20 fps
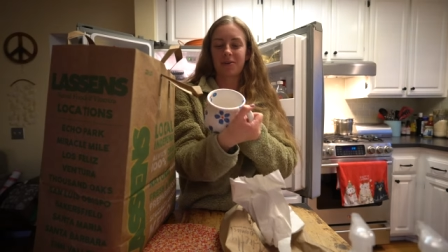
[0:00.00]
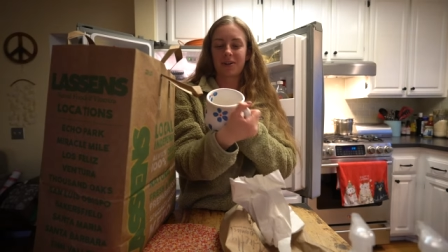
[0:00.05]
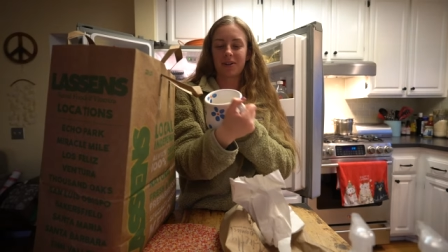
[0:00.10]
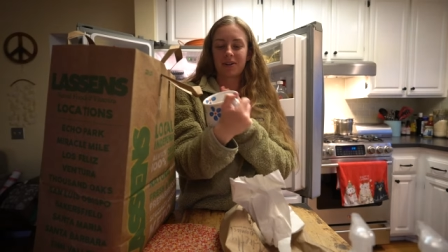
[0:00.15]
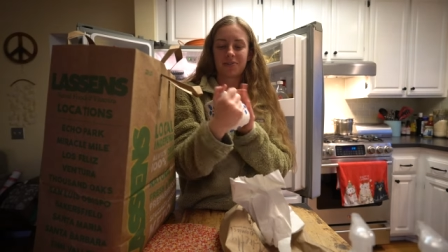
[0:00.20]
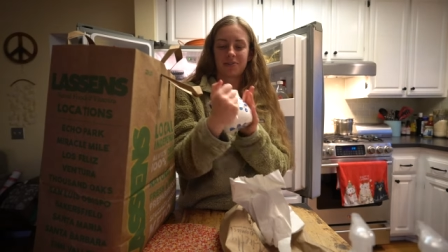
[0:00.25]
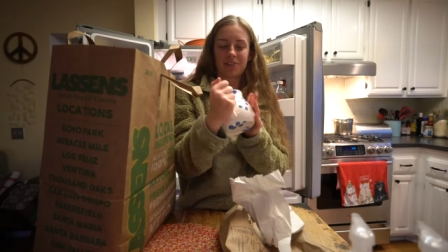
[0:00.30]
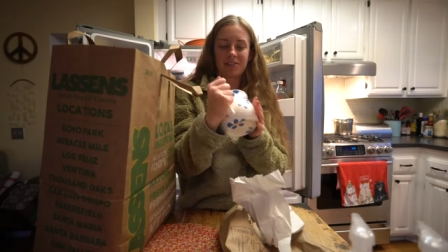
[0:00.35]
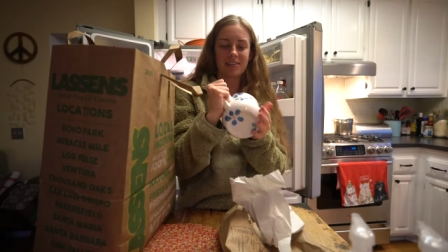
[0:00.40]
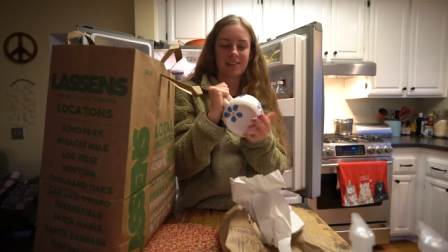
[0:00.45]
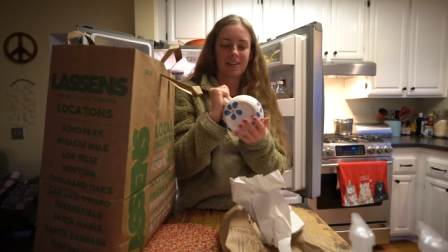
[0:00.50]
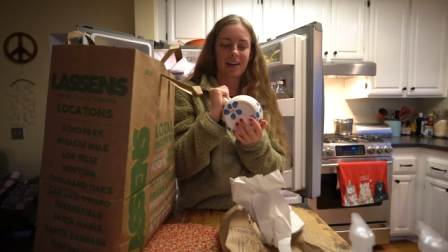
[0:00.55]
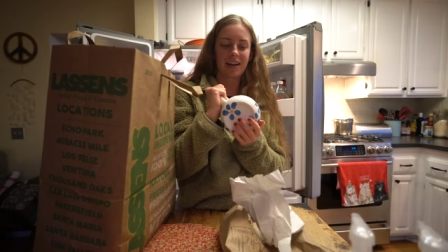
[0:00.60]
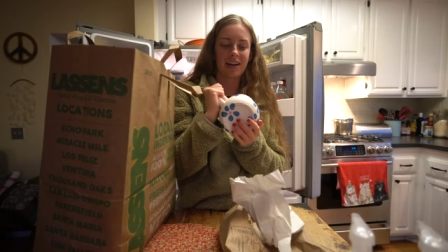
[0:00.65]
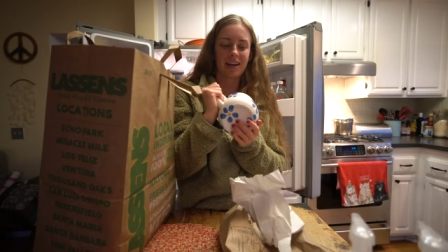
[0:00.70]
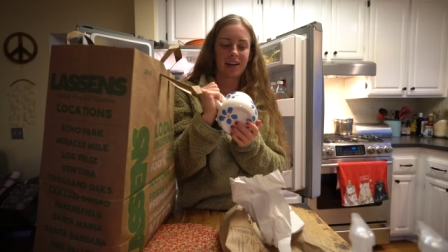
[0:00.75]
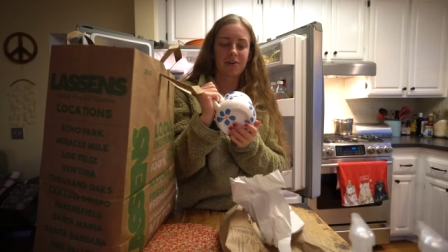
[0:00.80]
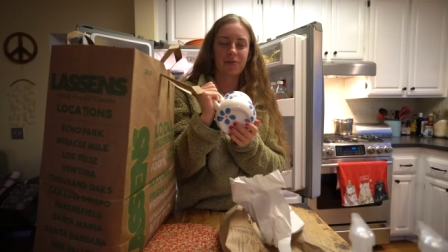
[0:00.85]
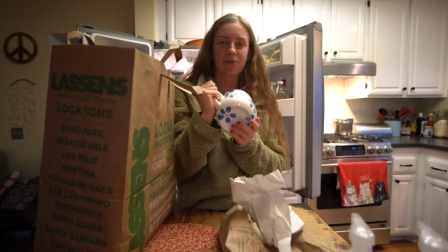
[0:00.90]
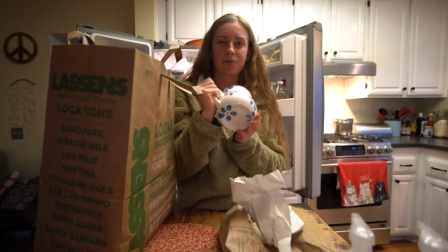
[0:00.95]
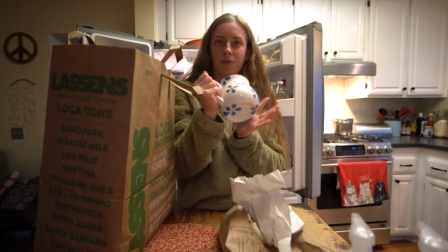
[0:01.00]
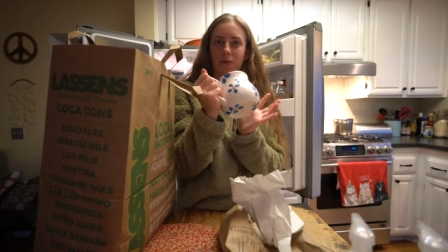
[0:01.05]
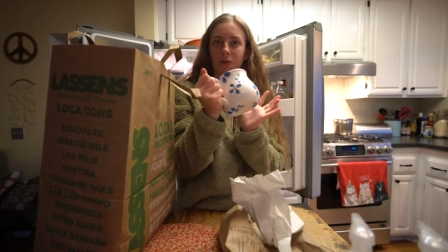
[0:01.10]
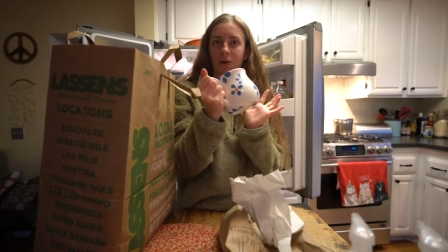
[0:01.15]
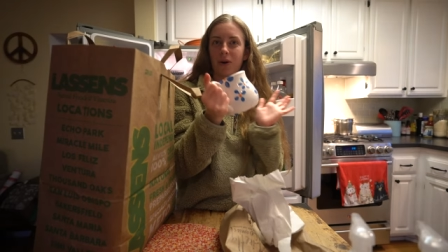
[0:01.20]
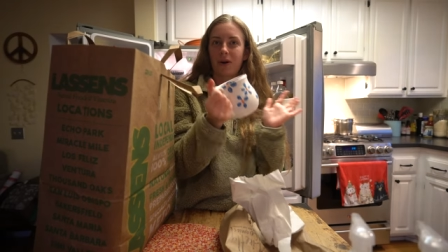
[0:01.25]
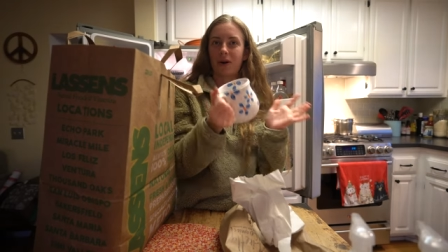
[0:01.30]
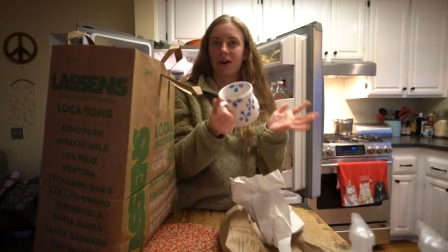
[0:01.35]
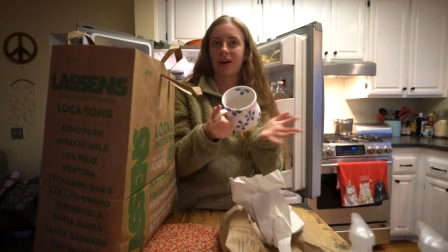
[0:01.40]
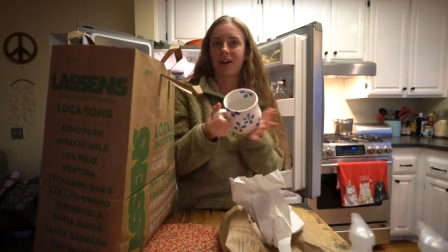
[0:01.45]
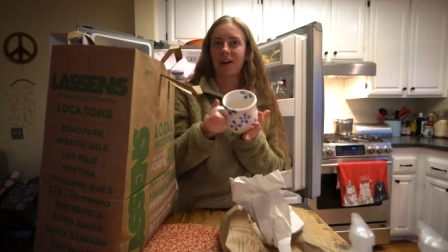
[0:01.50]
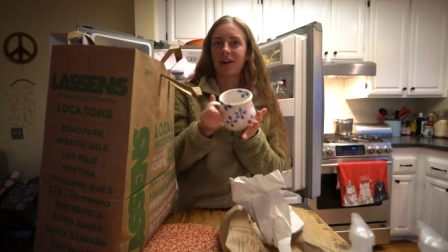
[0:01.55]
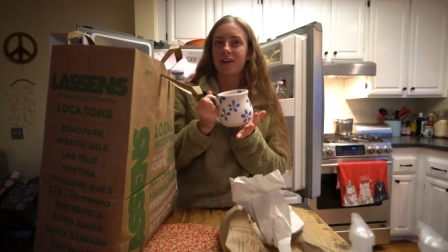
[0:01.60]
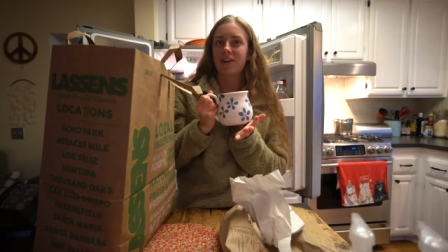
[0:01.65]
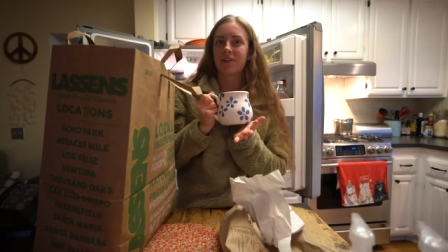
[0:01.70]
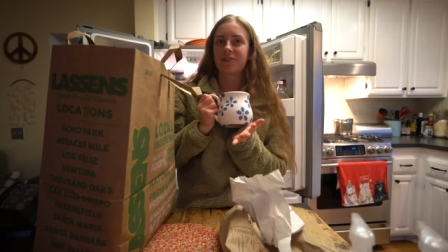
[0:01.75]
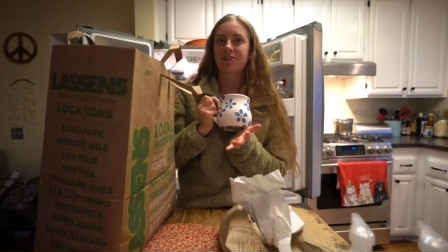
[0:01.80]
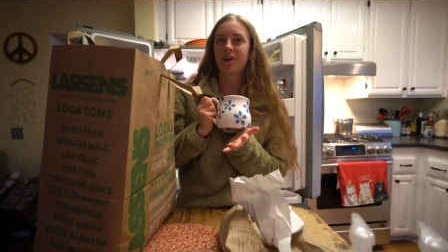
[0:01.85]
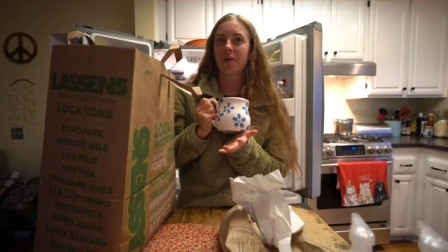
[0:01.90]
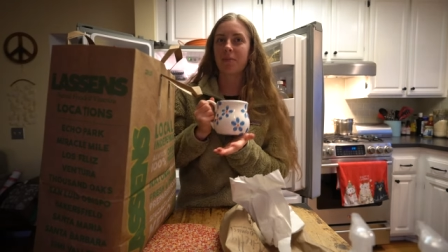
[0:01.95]
want to use it tonight for
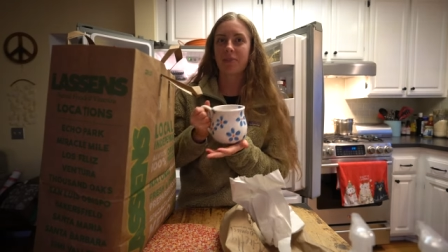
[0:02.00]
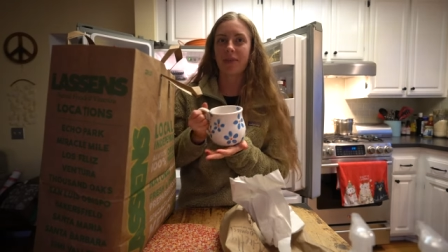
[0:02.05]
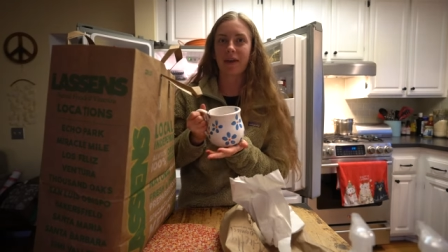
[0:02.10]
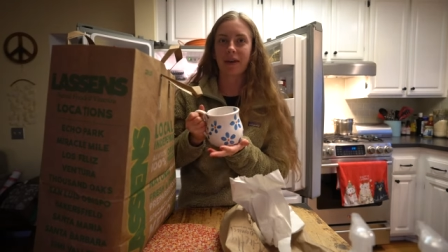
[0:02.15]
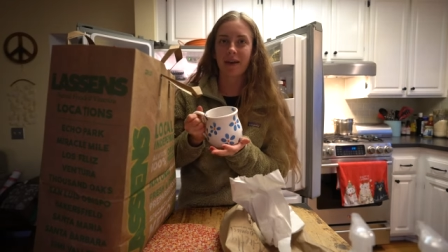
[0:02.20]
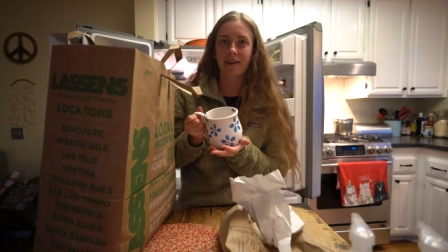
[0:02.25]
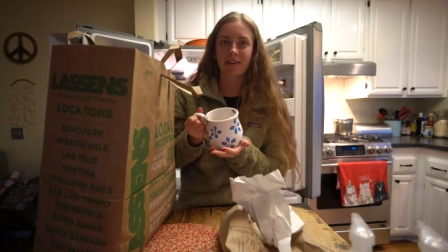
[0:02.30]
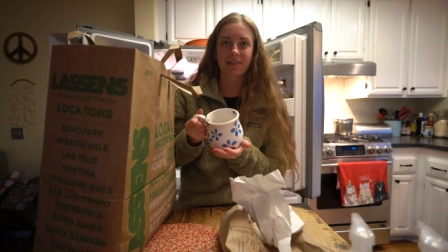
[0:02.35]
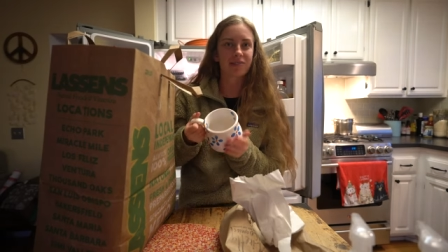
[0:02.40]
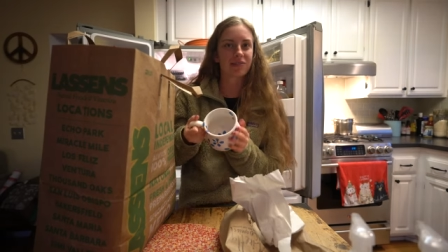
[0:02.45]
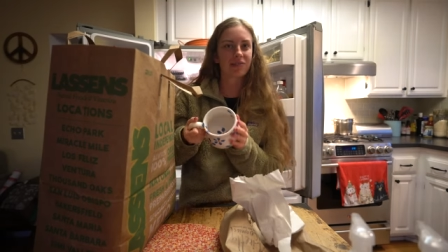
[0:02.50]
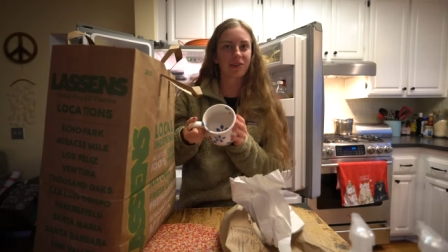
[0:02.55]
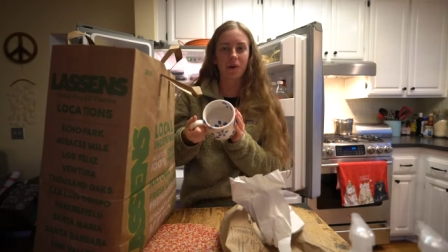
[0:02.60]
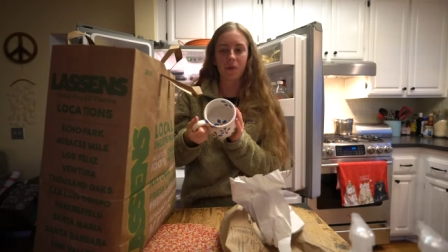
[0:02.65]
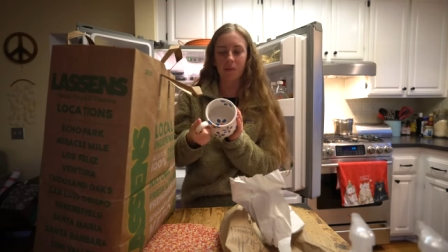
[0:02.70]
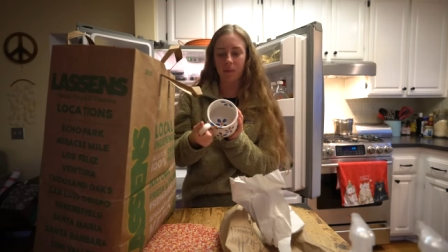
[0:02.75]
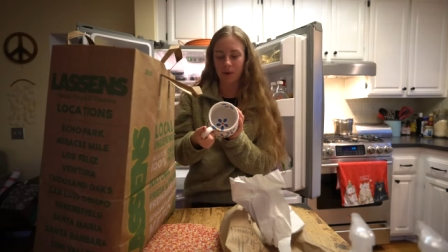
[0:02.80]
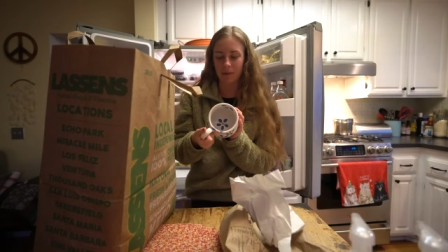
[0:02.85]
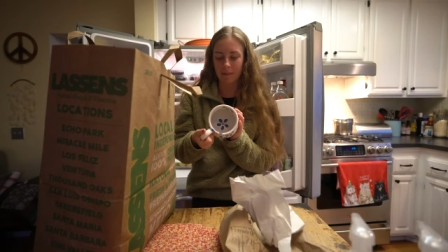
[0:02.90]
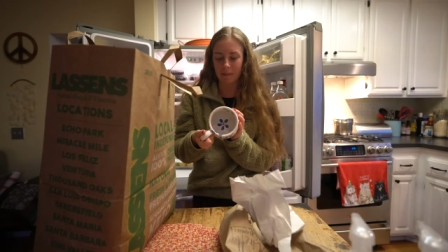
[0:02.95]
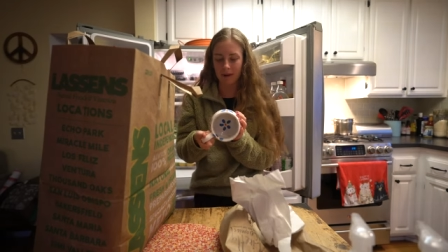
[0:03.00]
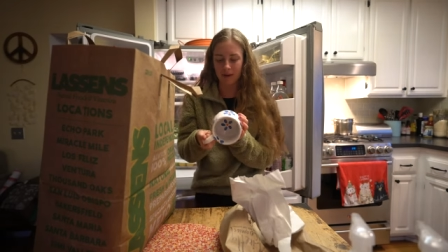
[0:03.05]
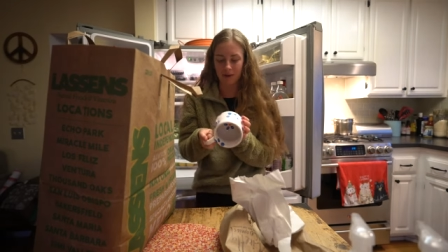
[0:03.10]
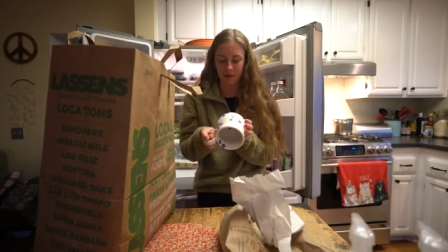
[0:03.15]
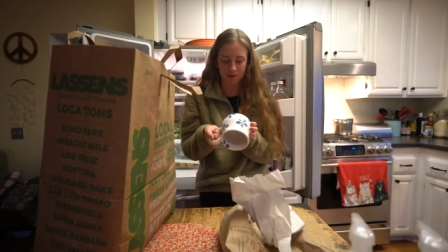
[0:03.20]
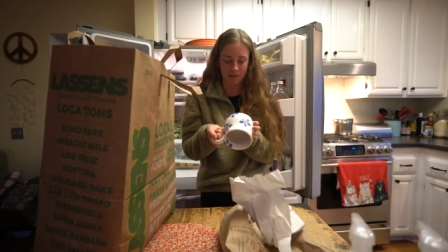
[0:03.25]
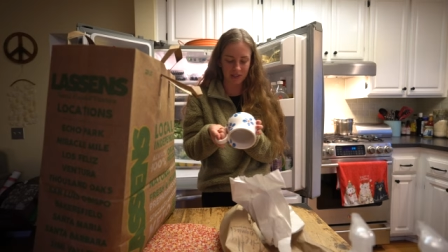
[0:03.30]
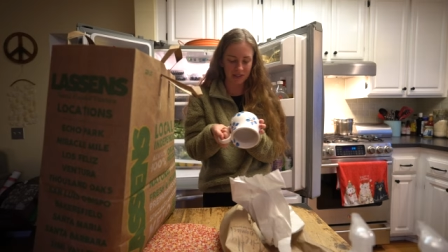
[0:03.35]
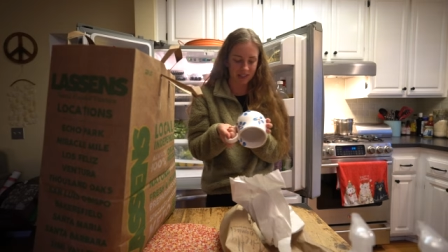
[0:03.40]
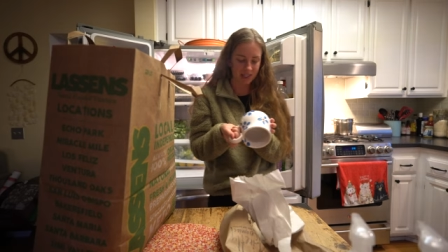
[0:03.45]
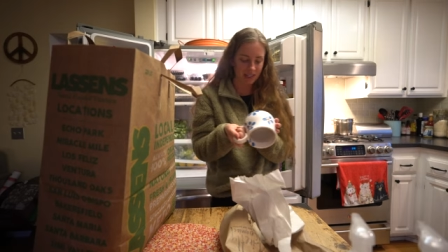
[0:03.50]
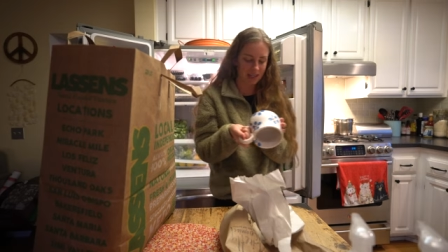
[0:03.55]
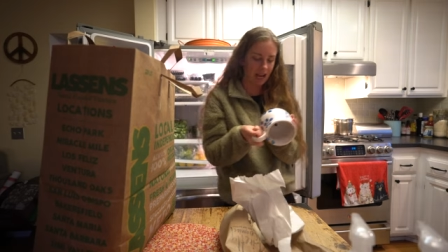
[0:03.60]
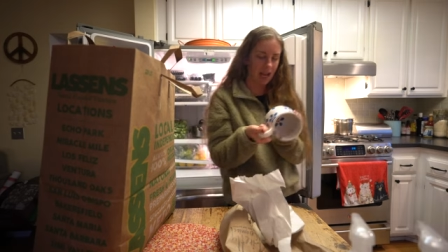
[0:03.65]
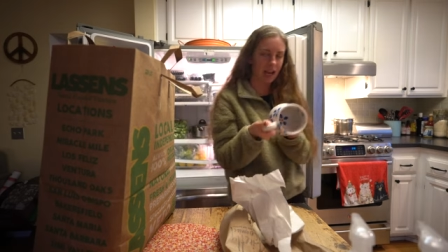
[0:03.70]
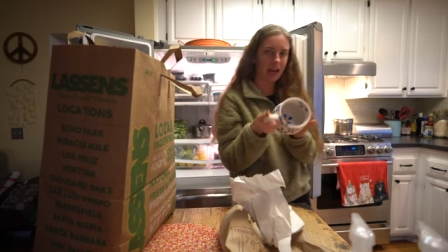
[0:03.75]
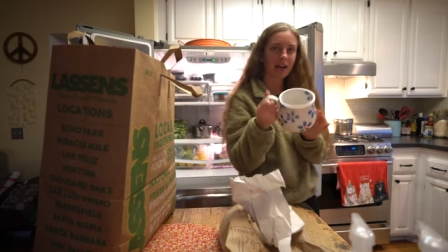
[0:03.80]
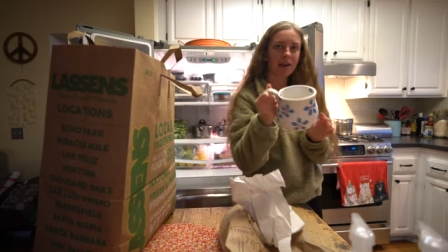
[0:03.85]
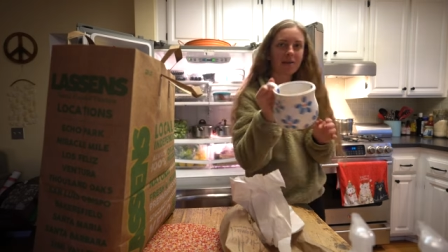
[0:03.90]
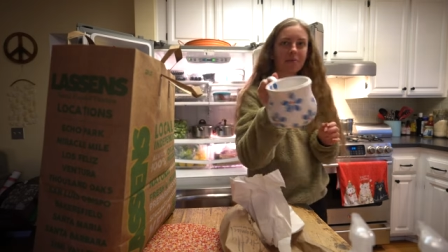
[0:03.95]
something, so we might use it
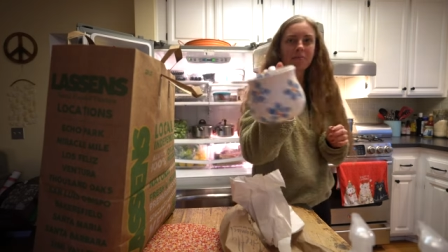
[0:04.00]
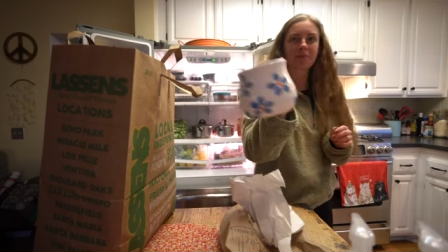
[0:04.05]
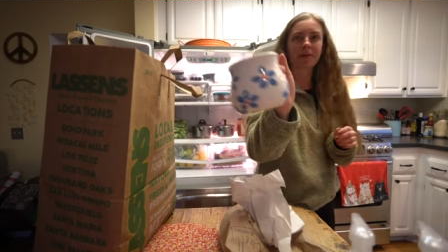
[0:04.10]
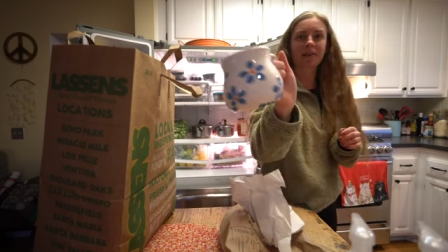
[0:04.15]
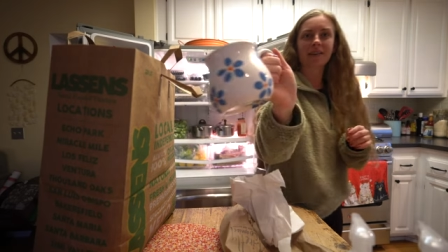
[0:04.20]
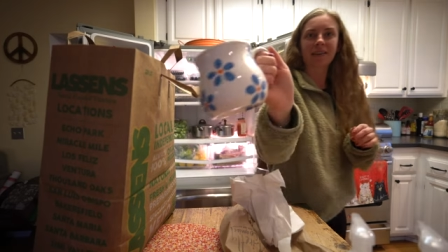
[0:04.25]
tonight, but